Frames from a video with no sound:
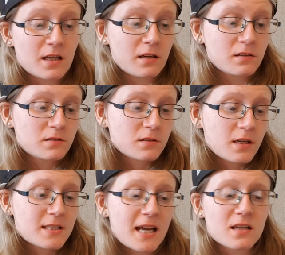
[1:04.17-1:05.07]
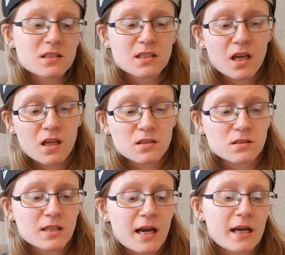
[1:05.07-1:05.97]
site. Tan
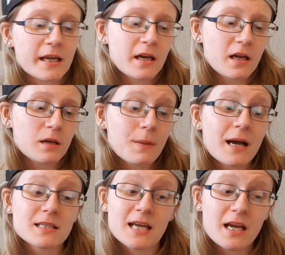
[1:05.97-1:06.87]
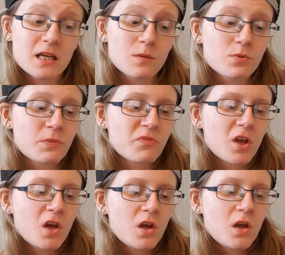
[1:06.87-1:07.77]
skin, dark hair, my type.
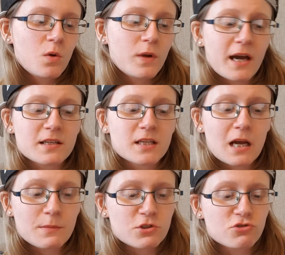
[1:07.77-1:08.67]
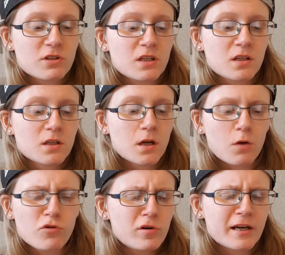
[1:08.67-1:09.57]
We had chemistry,
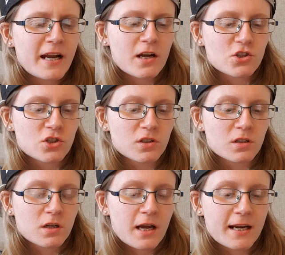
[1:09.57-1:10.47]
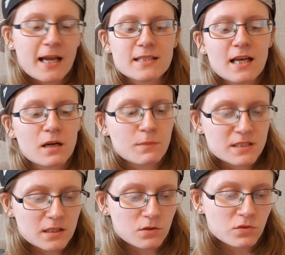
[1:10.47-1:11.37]
a real connection, I kept telling
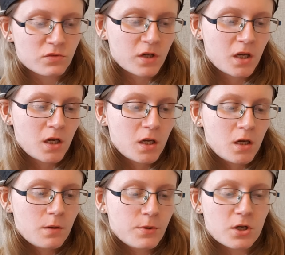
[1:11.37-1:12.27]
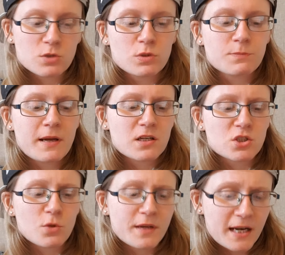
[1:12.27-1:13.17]
myself, because we spent
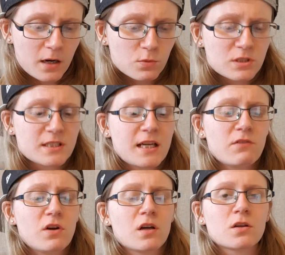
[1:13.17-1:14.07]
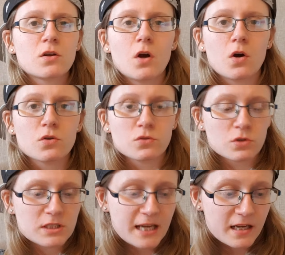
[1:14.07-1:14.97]
so many hours together on
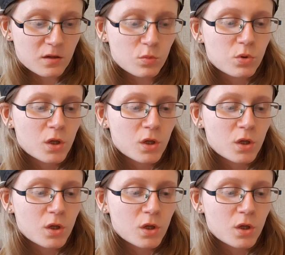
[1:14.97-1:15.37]
Skype.